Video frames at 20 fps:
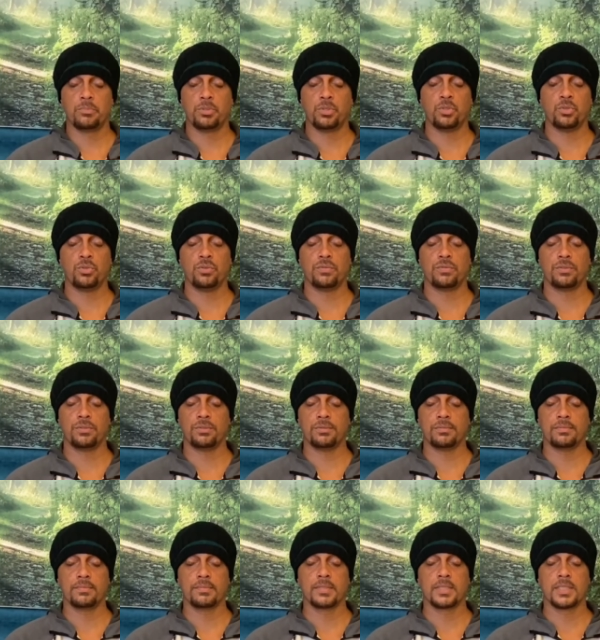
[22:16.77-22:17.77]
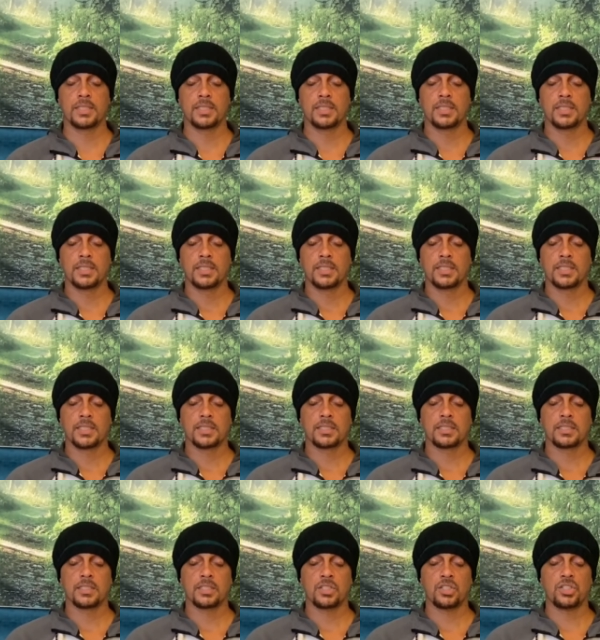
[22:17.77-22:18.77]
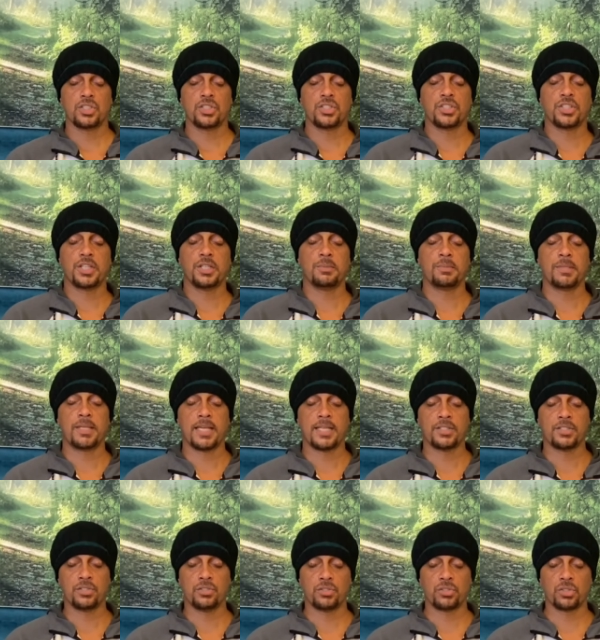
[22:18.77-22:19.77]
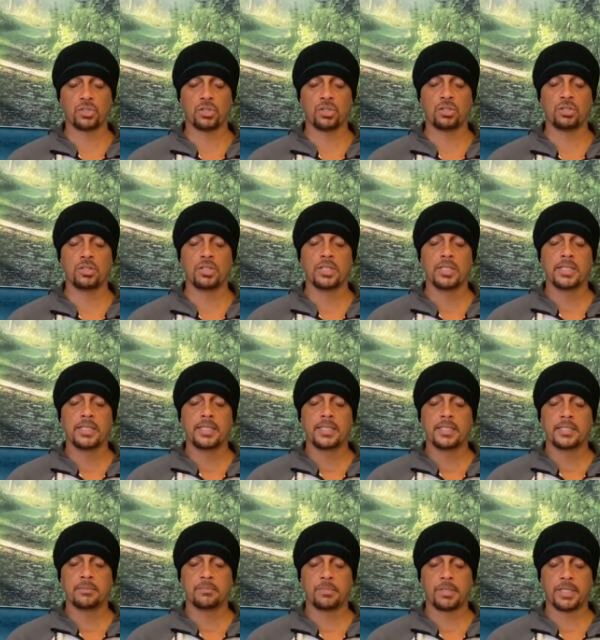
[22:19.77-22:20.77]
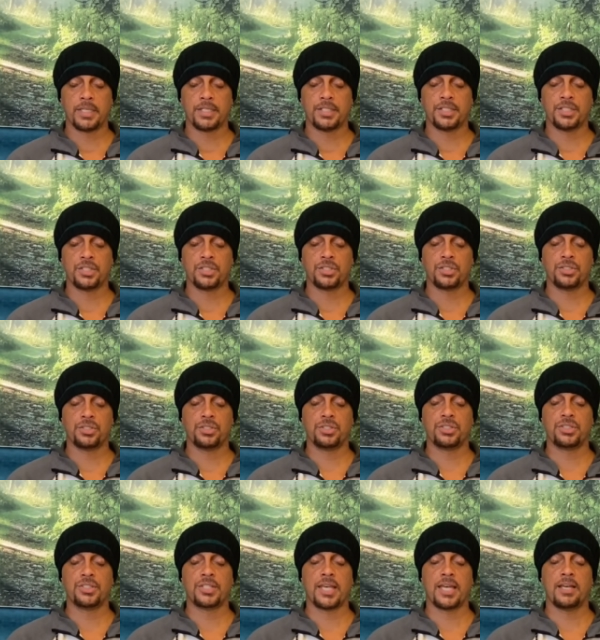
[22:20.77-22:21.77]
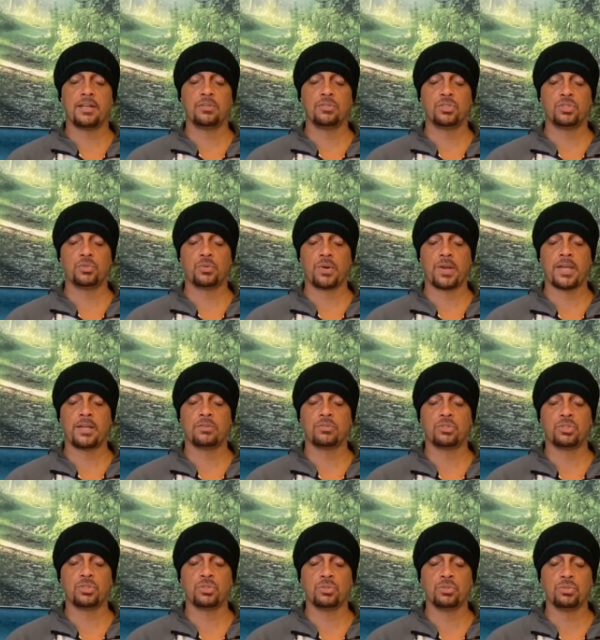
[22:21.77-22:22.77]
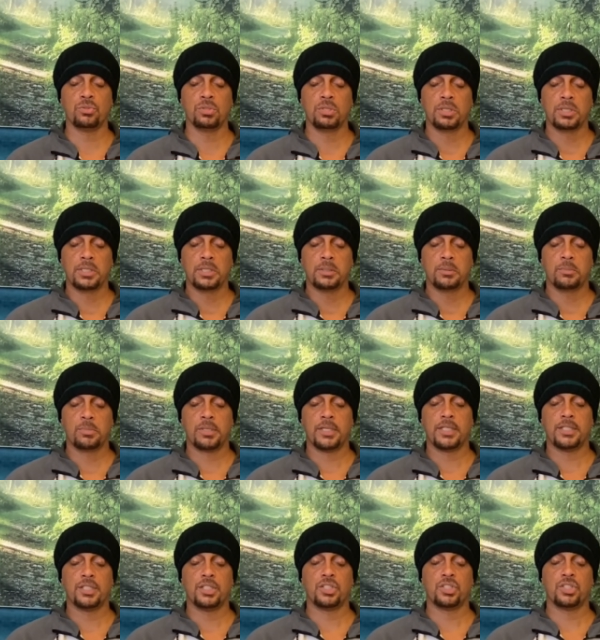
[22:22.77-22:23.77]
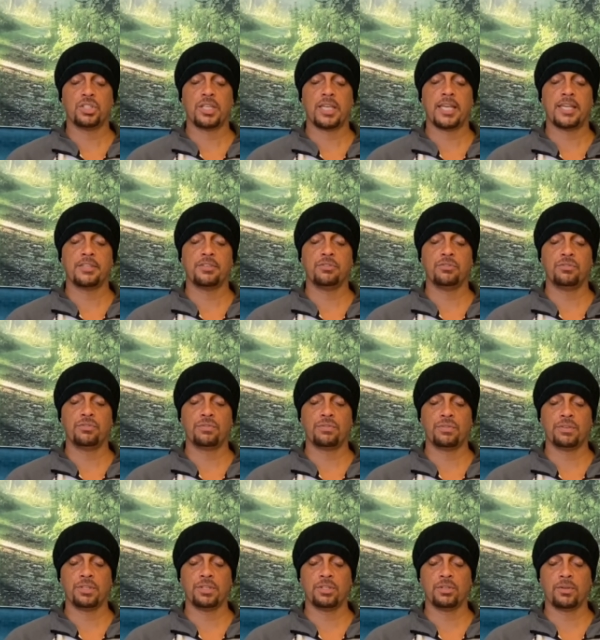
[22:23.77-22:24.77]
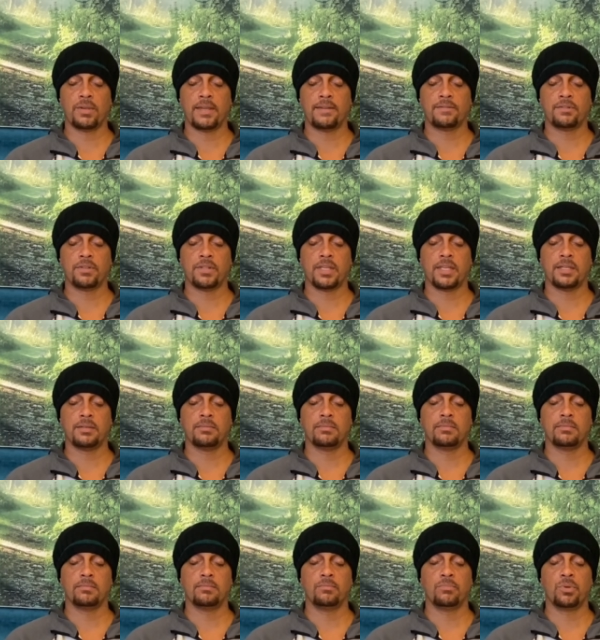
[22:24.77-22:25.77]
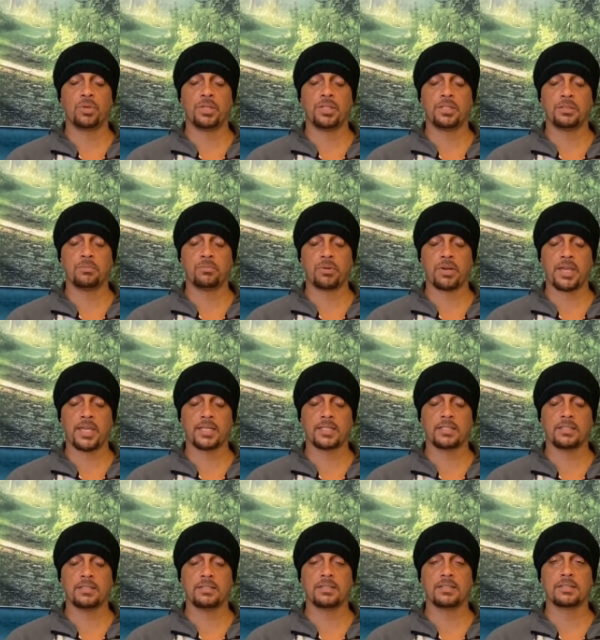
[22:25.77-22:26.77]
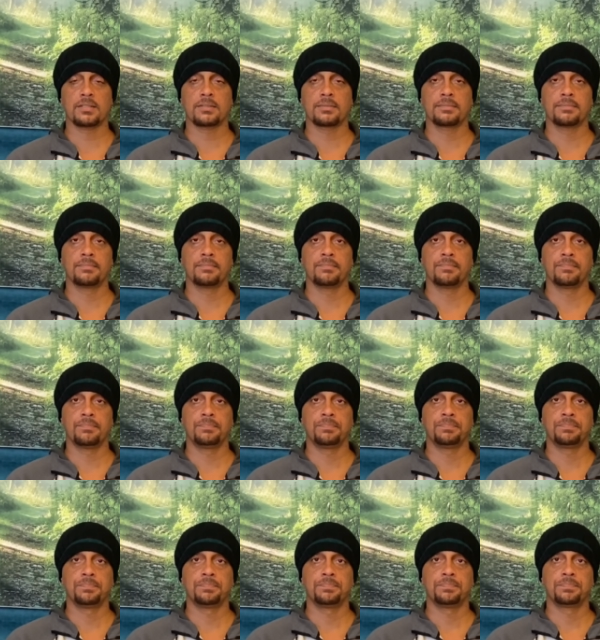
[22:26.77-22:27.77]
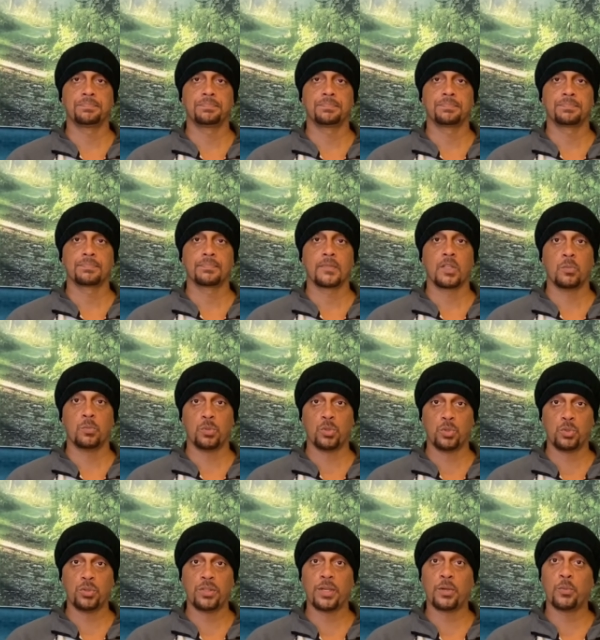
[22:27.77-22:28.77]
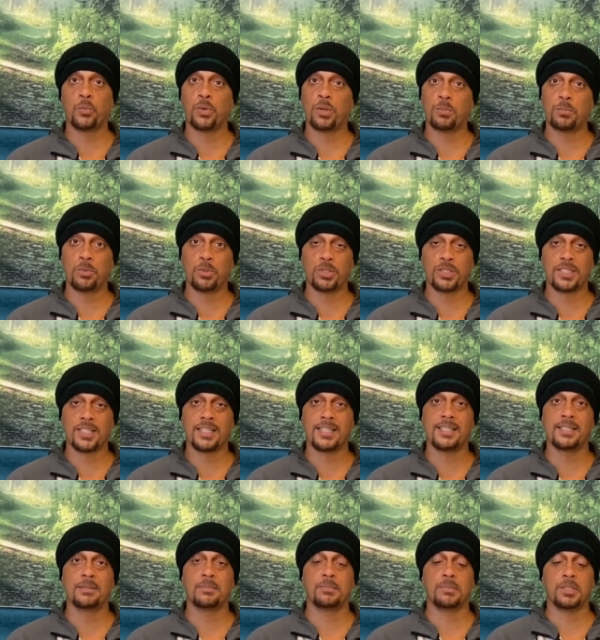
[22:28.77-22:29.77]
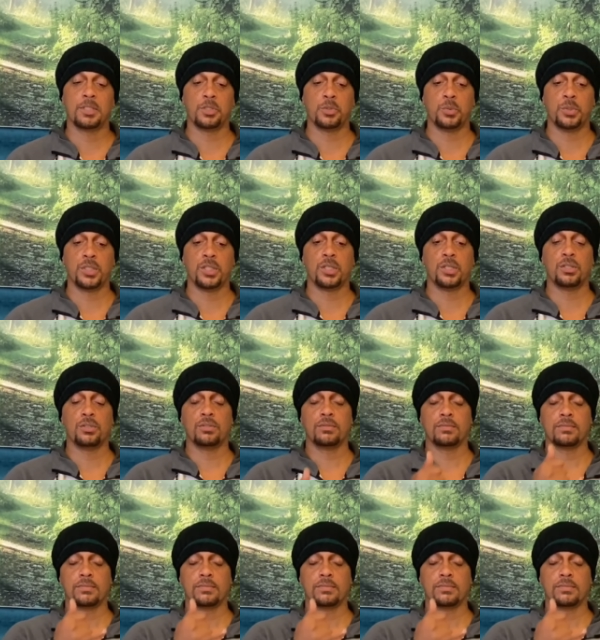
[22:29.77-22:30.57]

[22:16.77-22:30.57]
Beautiful. And just sit up nice and tall. Pay attention to the sounds around you. Pay attention to how you feel after that breathing practice. And we'll do that one more time. Here we go.